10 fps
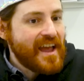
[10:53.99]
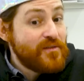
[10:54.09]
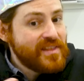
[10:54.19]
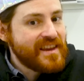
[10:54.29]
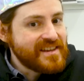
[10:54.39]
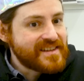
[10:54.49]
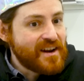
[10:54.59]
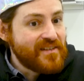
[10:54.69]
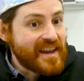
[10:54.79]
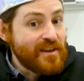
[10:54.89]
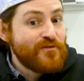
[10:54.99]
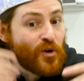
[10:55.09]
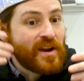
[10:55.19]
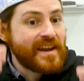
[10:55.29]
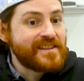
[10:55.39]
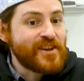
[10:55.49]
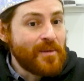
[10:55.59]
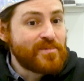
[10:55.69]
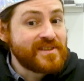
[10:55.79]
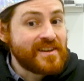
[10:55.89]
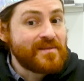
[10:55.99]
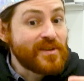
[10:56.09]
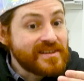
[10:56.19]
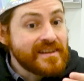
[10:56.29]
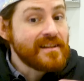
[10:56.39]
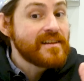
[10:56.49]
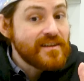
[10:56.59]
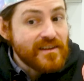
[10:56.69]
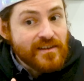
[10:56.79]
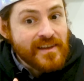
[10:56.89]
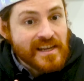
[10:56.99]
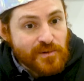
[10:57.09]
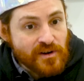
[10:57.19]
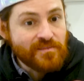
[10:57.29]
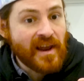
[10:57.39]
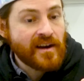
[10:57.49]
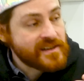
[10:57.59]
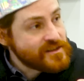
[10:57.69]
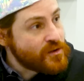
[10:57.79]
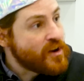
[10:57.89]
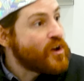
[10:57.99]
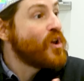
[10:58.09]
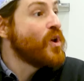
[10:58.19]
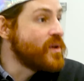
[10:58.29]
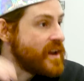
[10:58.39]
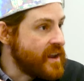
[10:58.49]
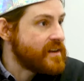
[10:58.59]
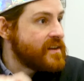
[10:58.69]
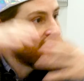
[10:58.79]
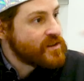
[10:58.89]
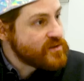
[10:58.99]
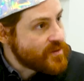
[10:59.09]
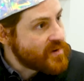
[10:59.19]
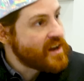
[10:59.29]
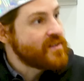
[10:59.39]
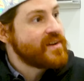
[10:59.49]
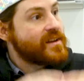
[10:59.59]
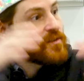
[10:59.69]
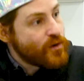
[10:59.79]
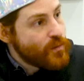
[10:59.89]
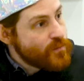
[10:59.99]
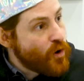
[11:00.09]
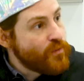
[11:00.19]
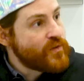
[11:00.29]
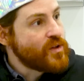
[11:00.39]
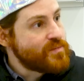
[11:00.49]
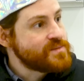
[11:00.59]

everything is kind of like invoking its opposite, but still the experience manages to include it into some kind of like overall